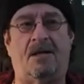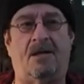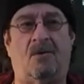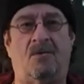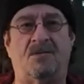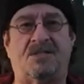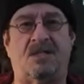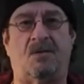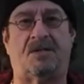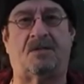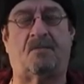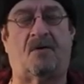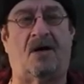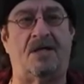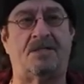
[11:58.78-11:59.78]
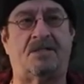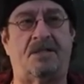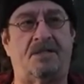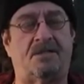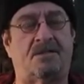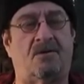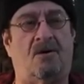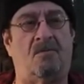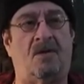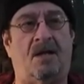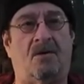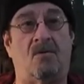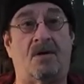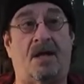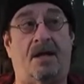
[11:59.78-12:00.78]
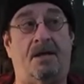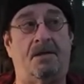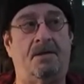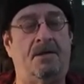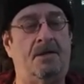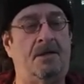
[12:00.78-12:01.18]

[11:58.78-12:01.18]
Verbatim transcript: you know, and see what the price is. So I'm like, okay.